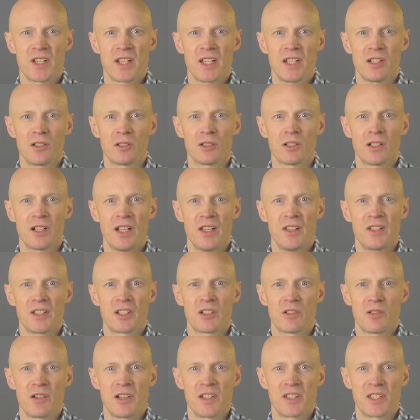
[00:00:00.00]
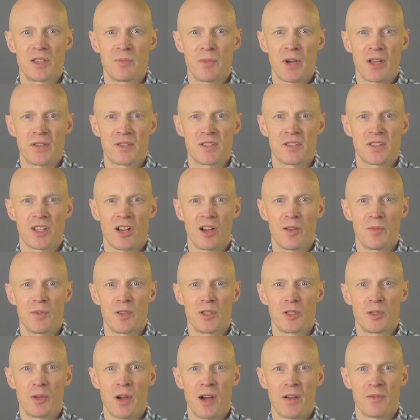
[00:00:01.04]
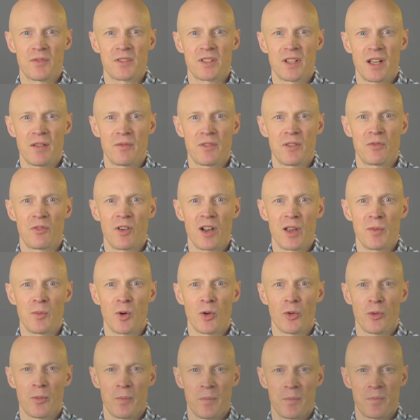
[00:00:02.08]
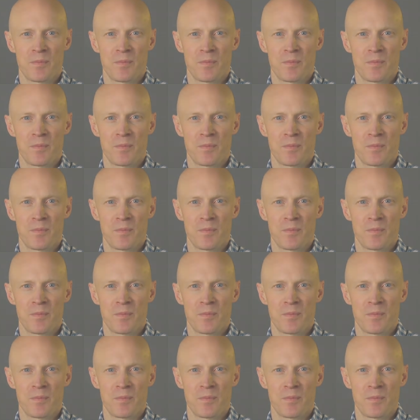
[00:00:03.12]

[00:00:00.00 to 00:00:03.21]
heal and decrease the amount of time that you have to have the frame on.